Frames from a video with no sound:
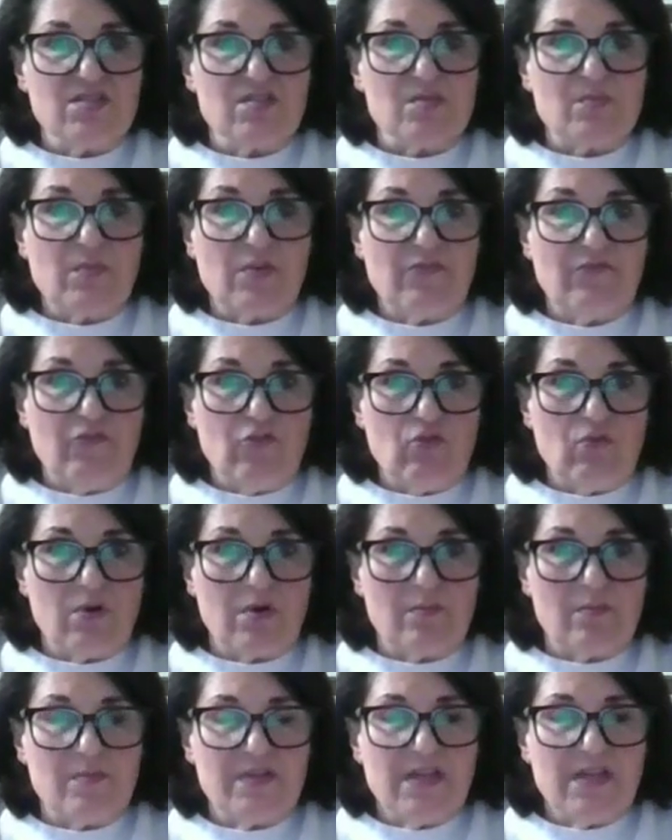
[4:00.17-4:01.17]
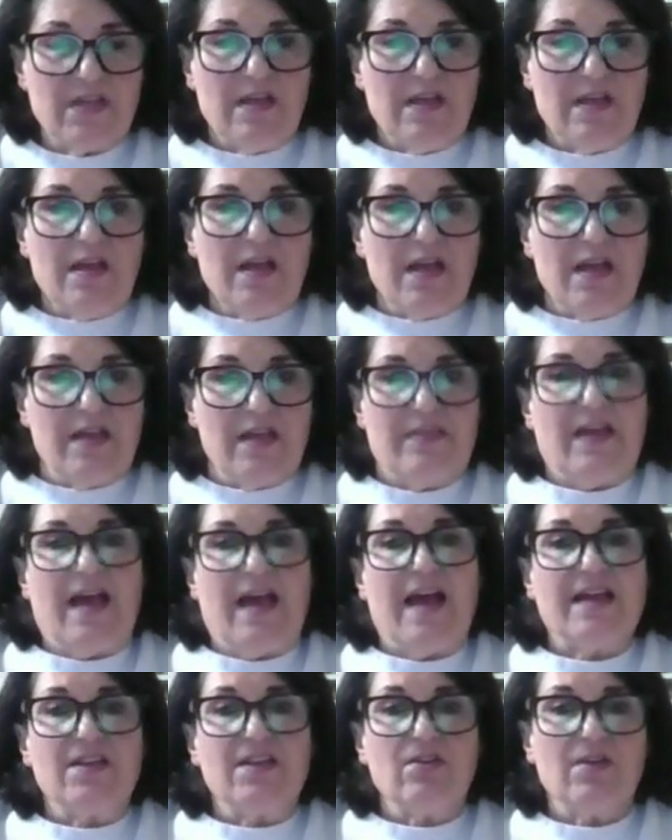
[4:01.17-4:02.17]
performed. And the
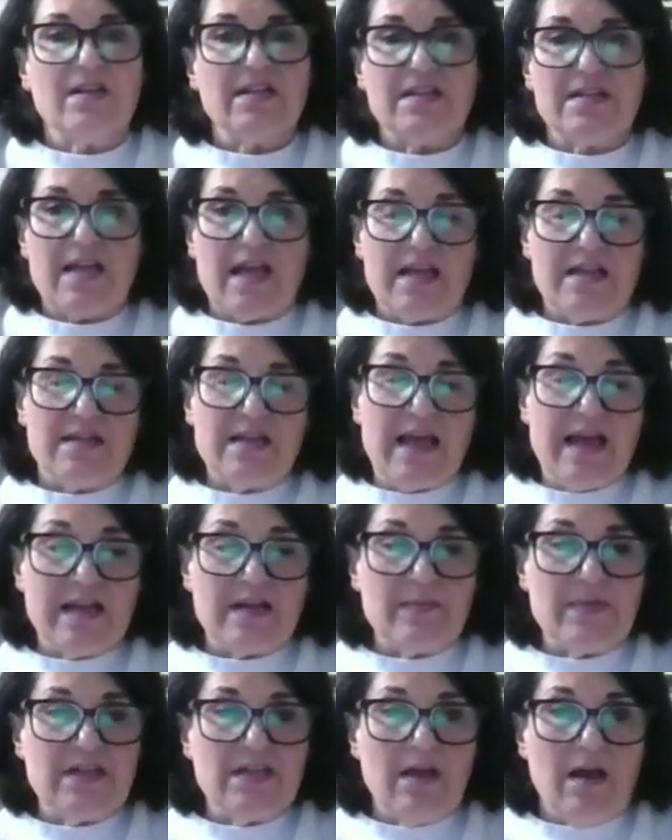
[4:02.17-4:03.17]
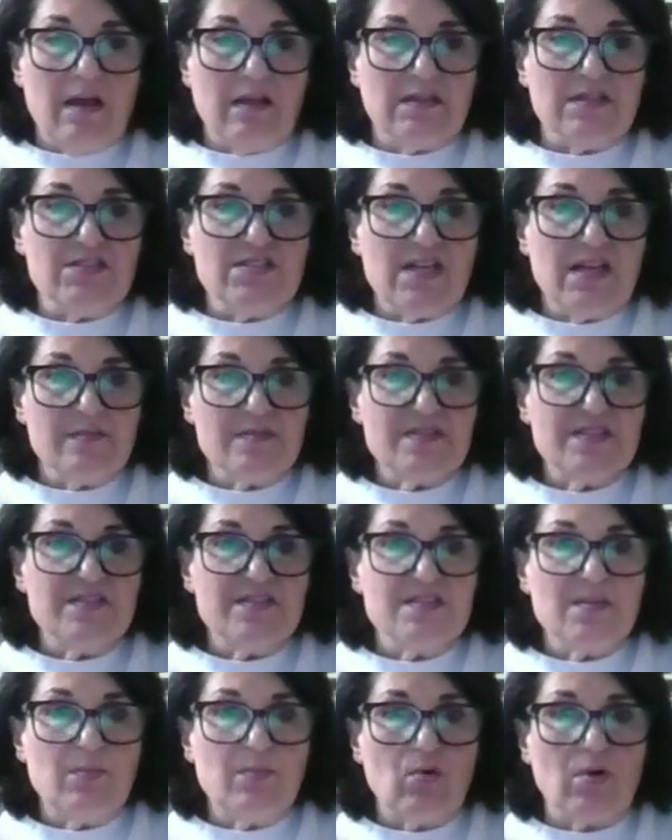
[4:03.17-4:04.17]
accurate anatomy knowledge helps to
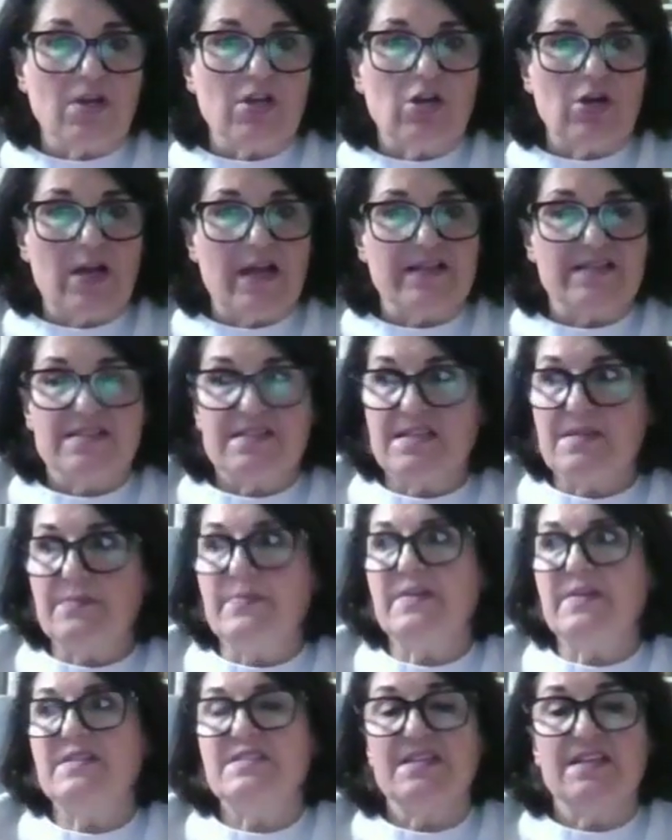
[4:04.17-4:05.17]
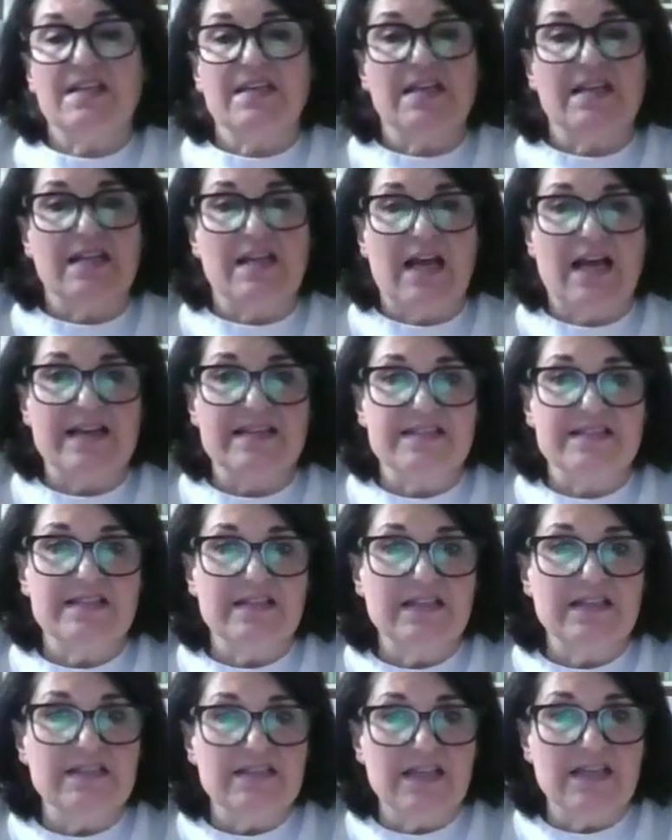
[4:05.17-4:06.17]
support correct CPT and
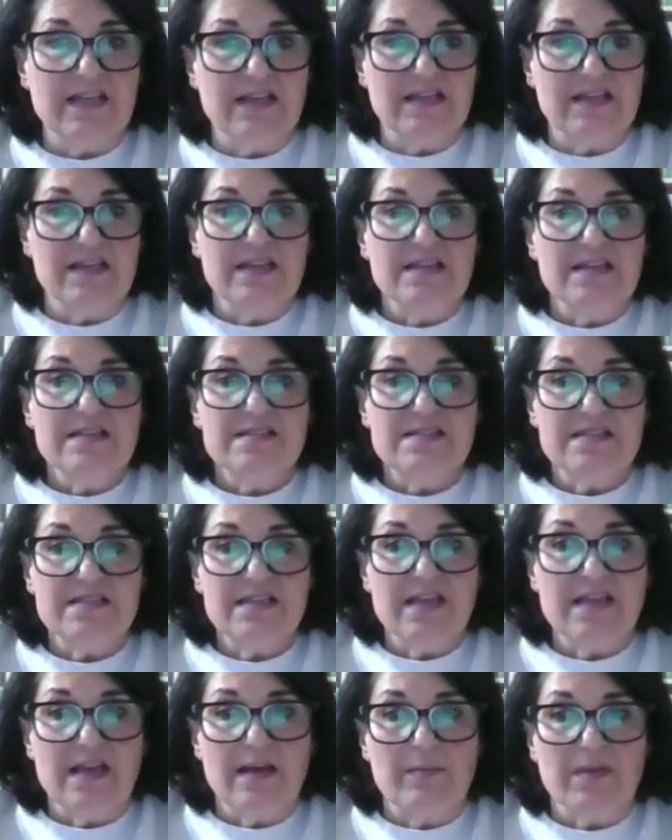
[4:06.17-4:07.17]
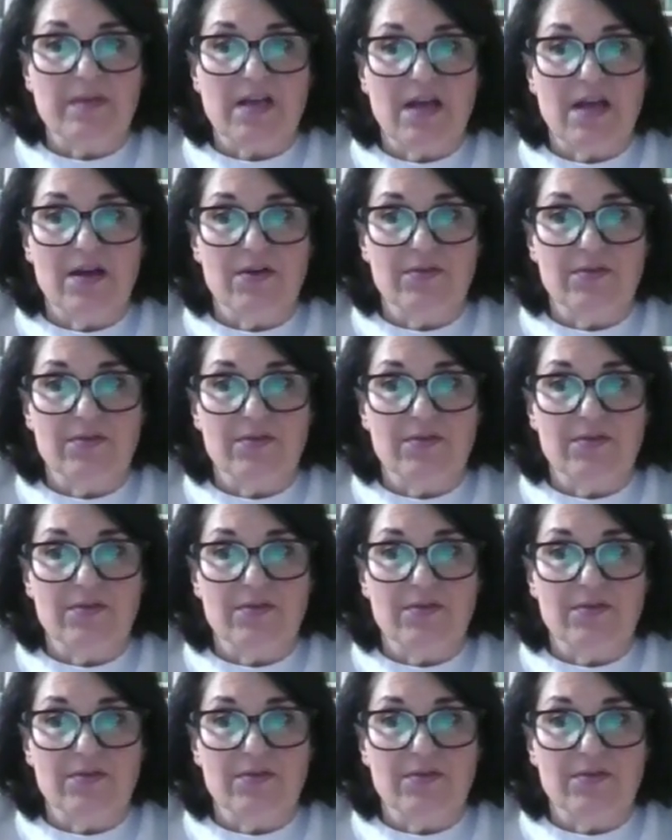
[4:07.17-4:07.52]
ICD-10 CM code